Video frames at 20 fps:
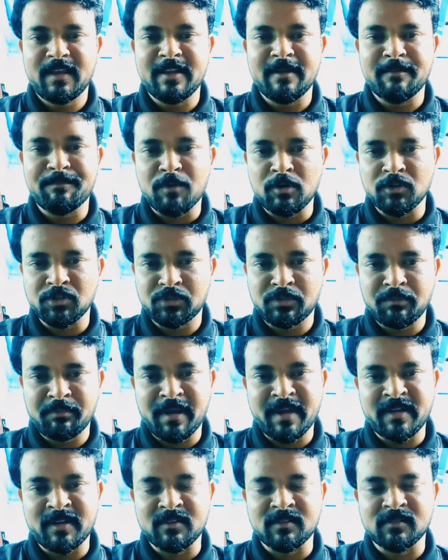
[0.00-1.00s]
in a positive
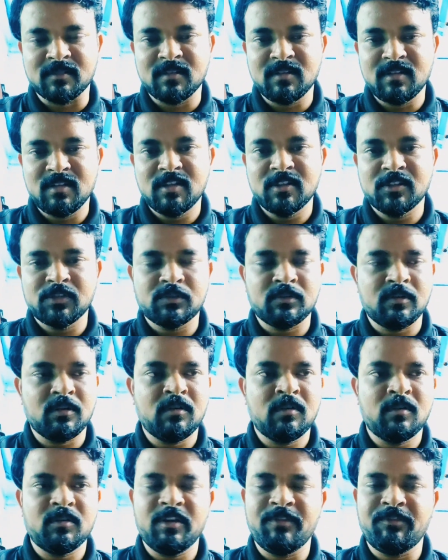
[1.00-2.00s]
manner.
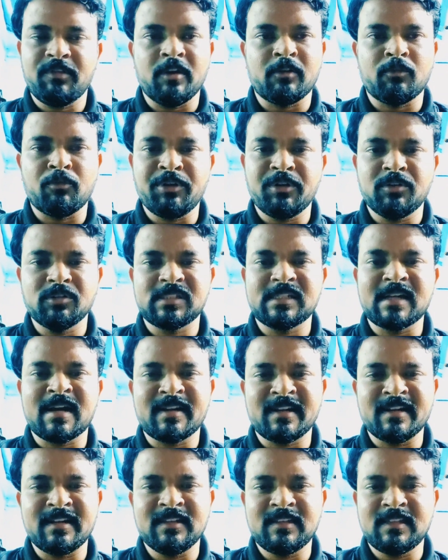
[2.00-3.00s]
So if you are going to
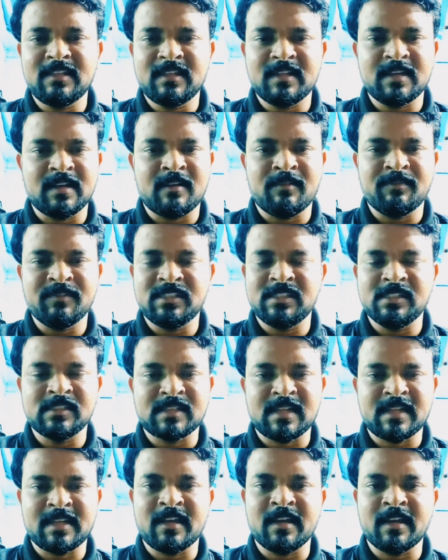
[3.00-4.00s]
start anything which
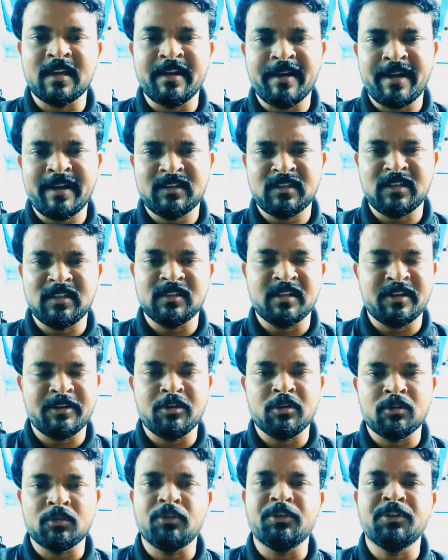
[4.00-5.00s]
is like a great thing that
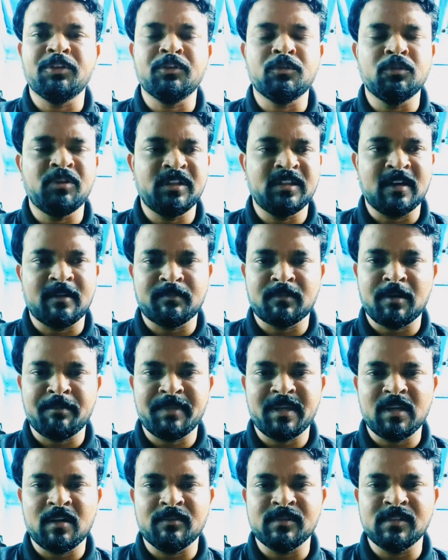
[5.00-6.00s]
you are going to do in the
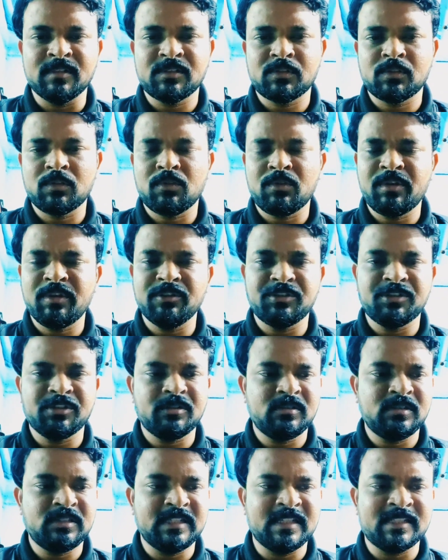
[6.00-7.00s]
upcoming hours, so you
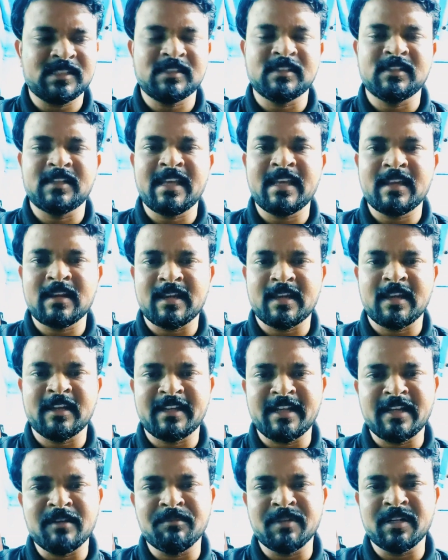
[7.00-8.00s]
should just take like a
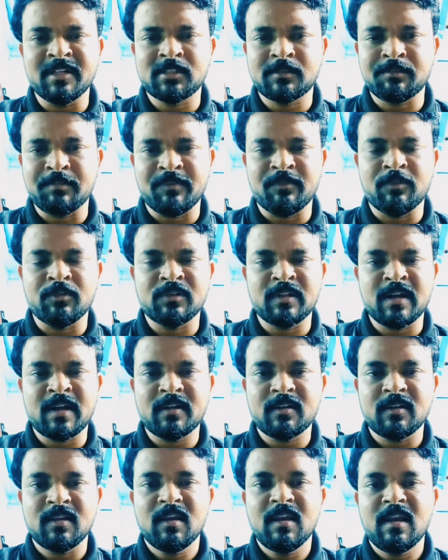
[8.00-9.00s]
10 minutes before
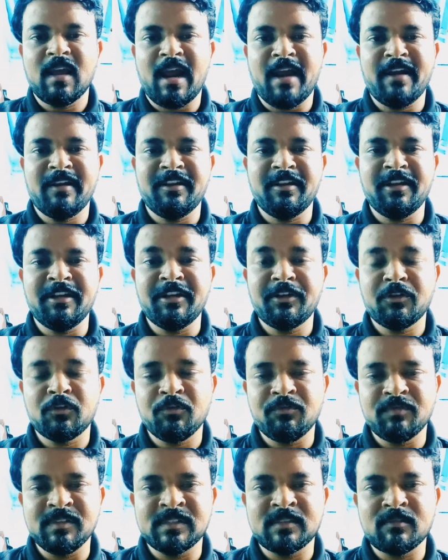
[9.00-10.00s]
that, and you need to
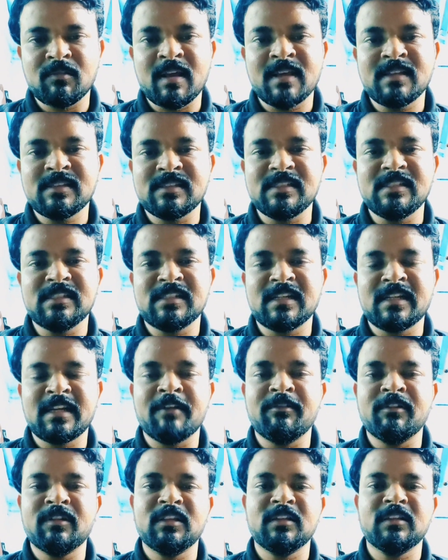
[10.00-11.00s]
visualize each and
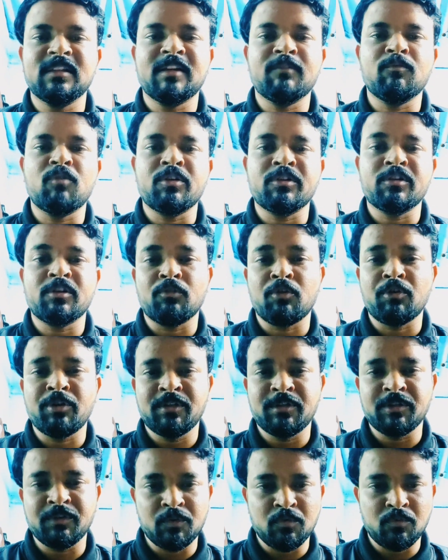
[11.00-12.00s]
everything that what you are
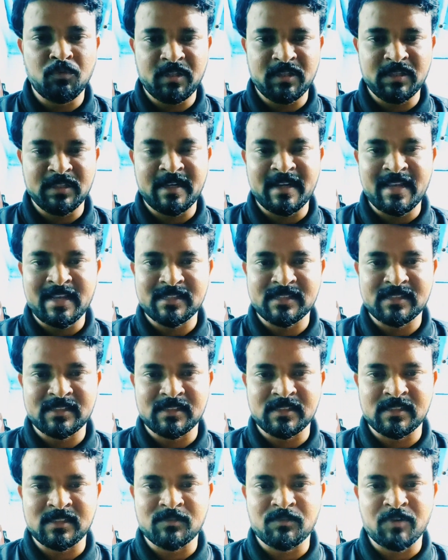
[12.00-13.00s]
going to do in the next
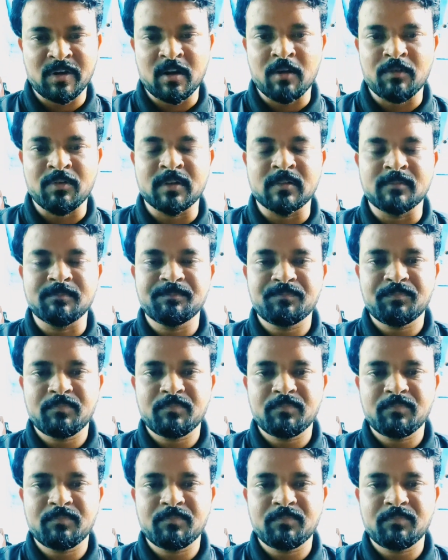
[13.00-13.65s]
1 hour.